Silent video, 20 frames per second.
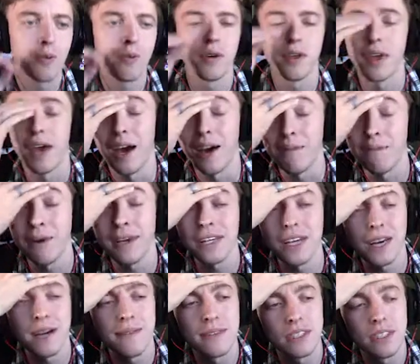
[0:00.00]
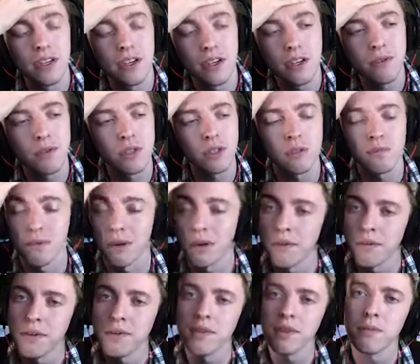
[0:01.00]
without my commentary, which is
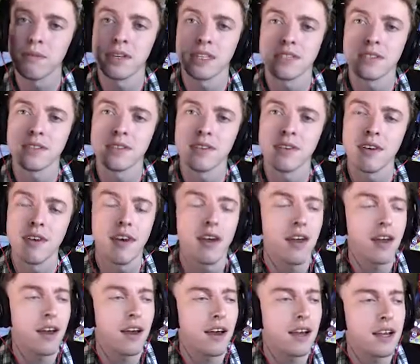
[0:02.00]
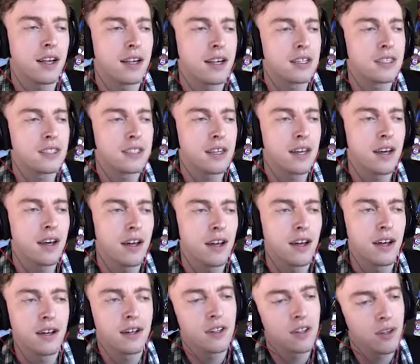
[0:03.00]
probably for the best. And,
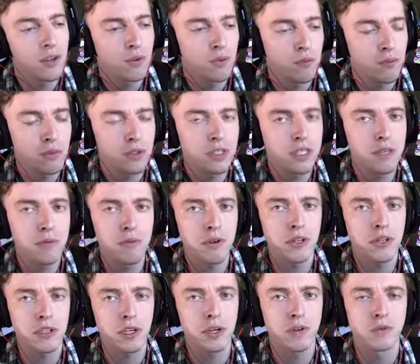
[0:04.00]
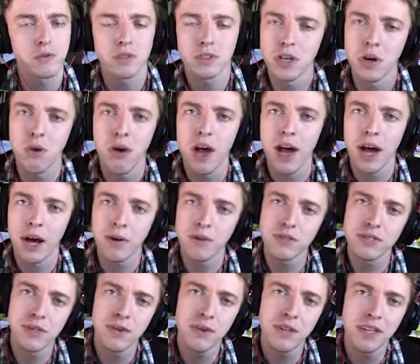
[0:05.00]
we'll see where it goes. So, I
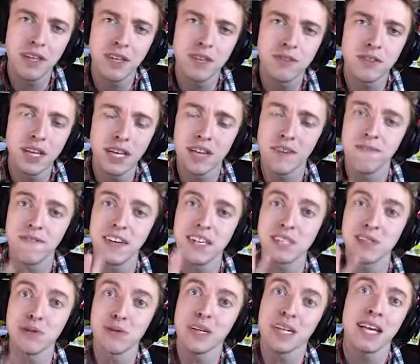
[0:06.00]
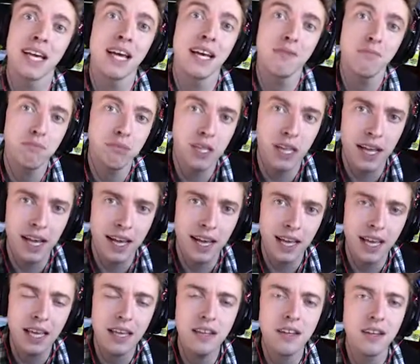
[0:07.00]
will see you on the other side of Phase 3
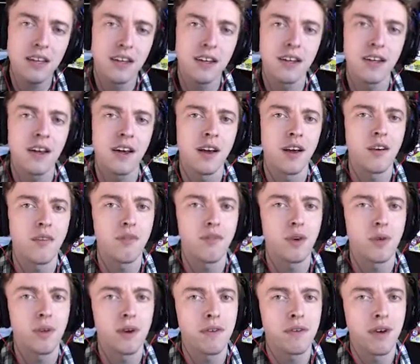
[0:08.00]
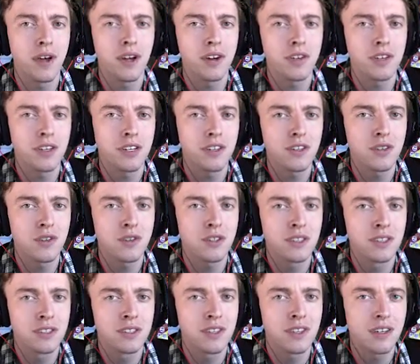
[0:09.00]
gameplay for my final
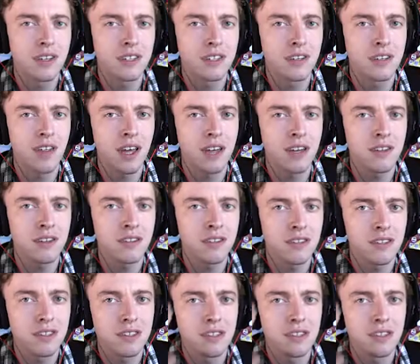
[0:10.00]
conclusions. Until then,